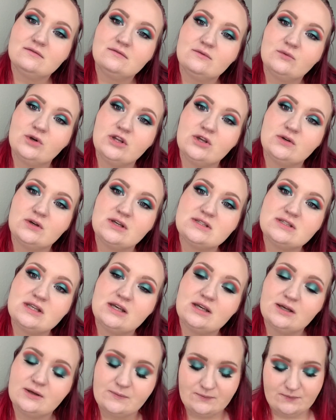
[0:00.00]
What do you guys
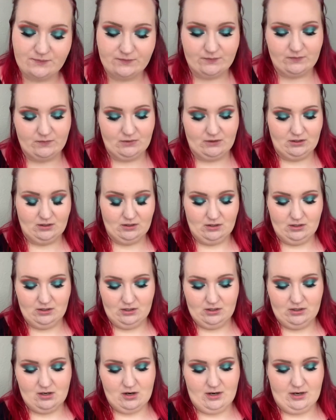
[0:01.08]
think?
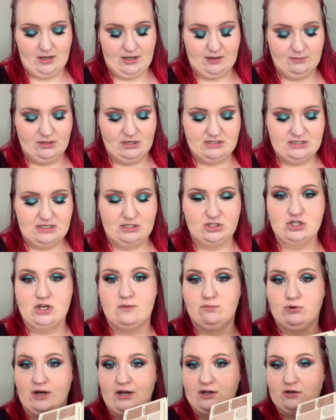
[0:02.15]
All right, I am gonna take the shade
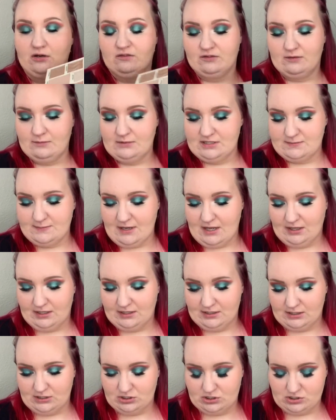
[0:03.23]
Brightener from this
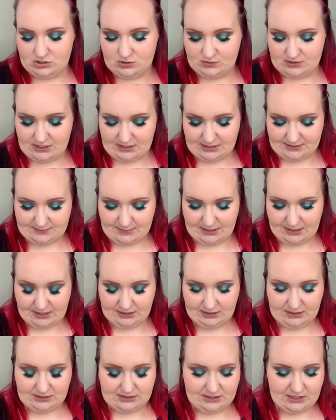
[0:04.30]
palette and just use that as my
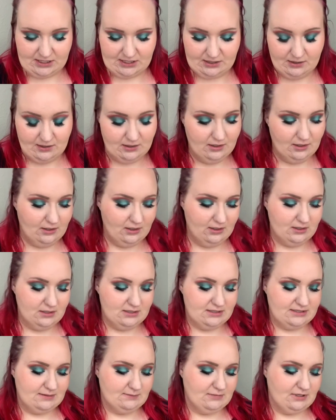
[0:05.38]
highlight today.
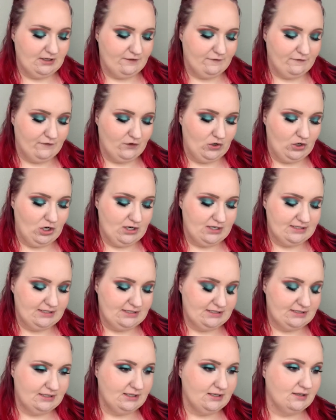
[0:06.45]
Something
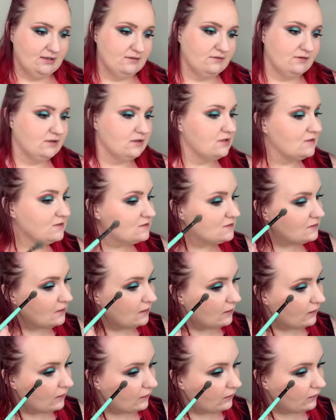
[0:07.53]
frosty for this
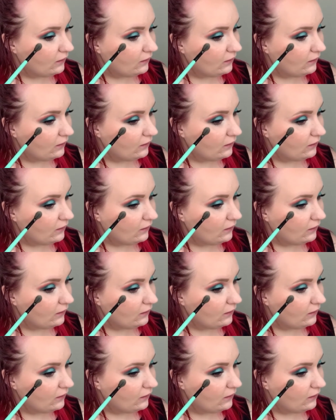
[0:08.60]
look.